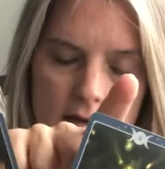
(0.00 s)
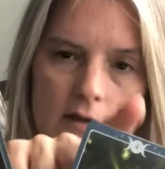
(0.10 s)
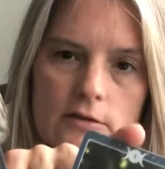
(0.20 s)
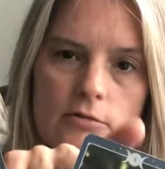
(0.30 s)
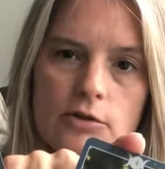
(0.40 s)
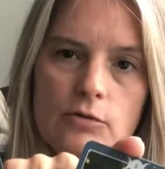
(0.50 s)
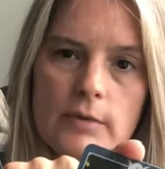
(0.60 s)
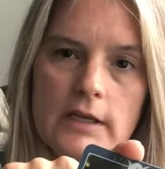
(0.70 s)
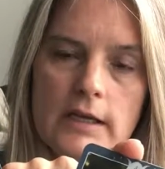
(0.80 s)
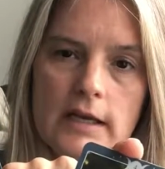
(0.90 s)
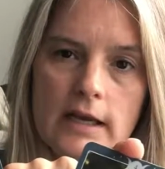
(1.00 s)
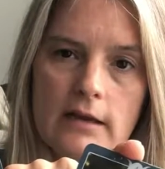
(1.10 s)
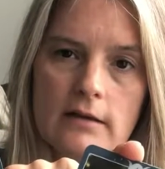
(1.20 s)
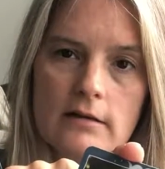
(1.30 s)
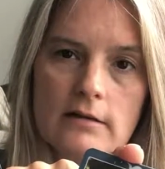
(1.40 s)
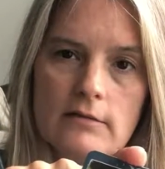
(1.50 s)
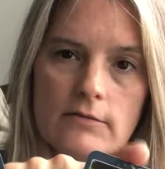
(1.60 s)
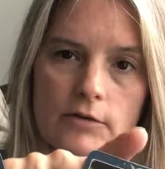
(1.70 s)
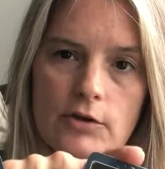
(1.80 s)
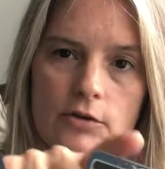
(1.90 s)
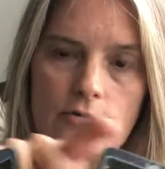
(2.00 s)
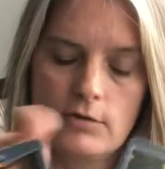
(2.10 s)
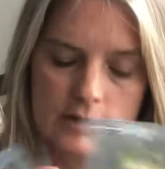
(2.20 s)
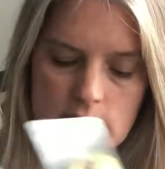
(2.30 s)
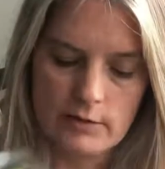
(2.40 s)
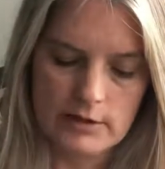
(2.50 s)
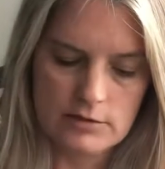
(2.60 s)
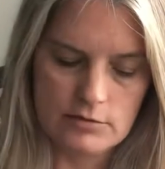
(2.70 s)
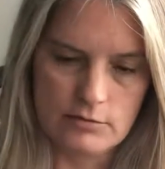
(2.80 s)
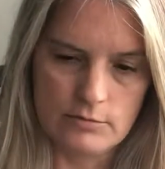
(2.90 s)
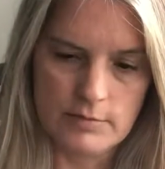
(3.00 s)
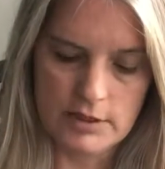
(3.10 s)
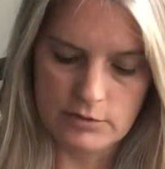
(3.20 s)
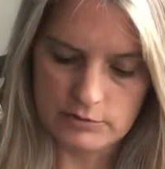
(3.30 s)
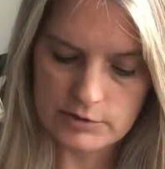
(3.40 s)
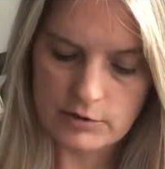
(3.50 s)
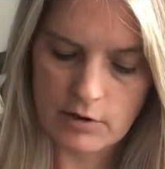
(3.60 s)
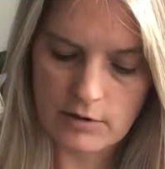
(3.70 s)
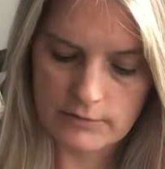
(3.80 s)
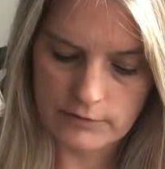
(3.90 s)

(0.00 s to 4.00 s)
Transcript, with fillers: into a new beginning. For you, it's going to be a new start.